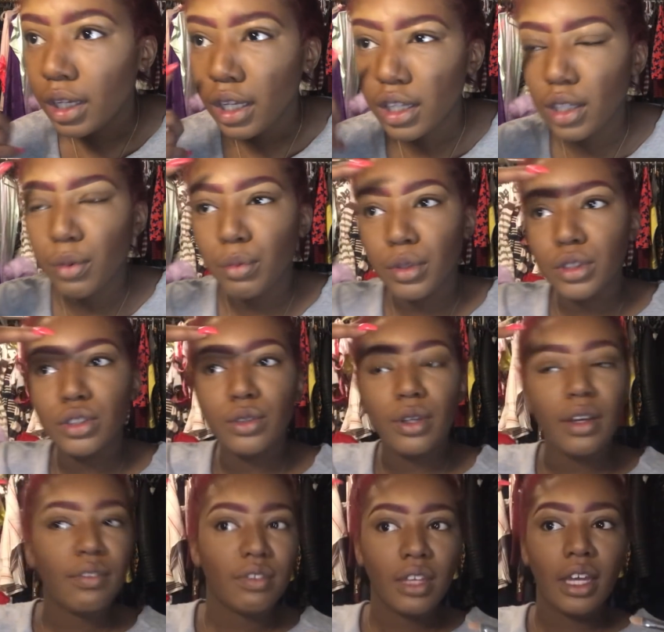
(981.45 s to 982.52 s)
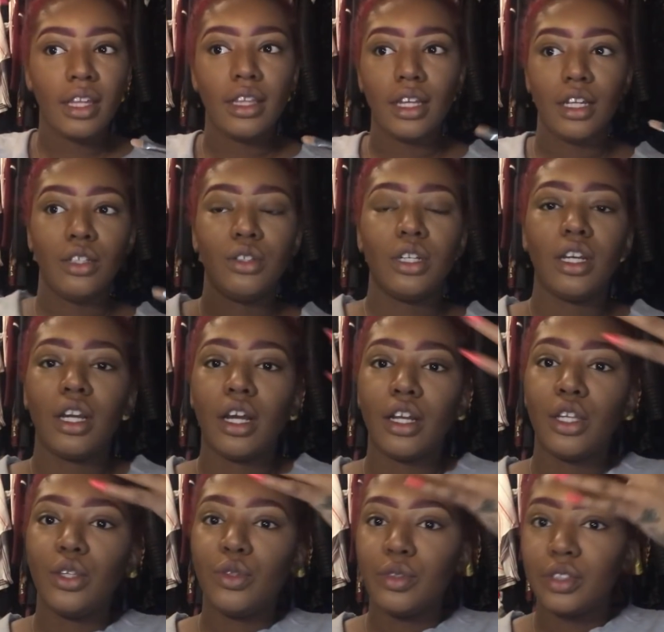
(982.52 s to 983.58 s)
And then once you have that line, you can kind
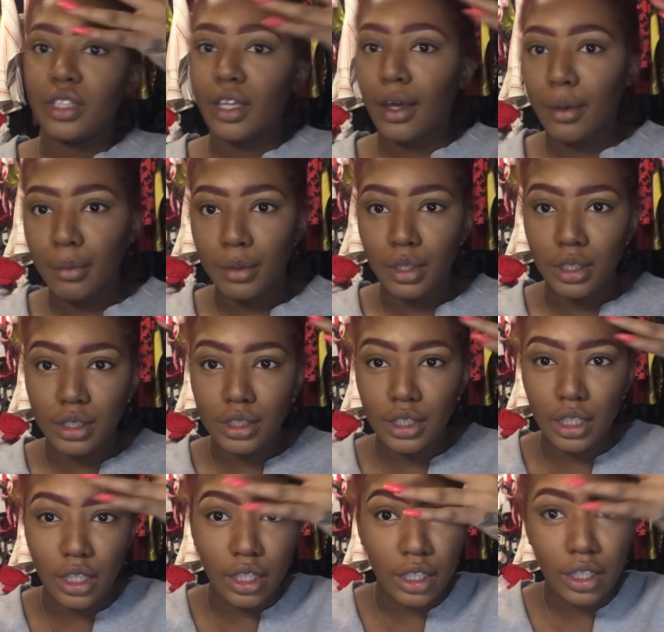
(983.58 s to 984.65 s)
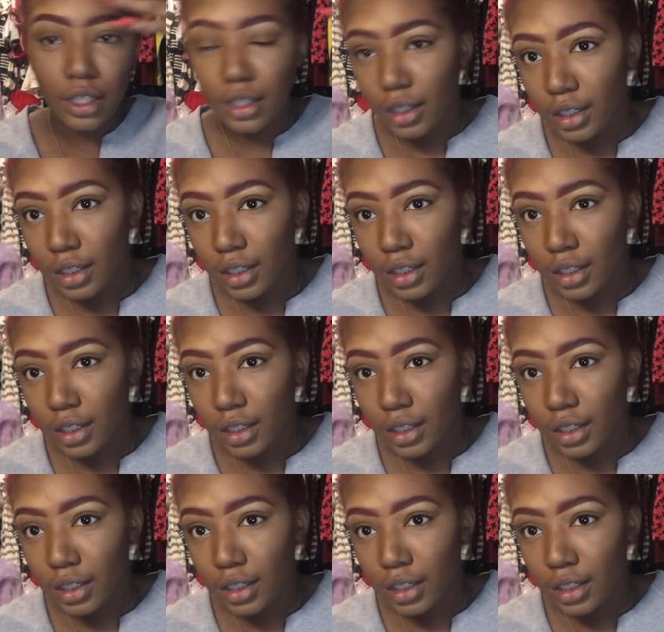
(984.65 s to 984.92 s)
of use that one to see,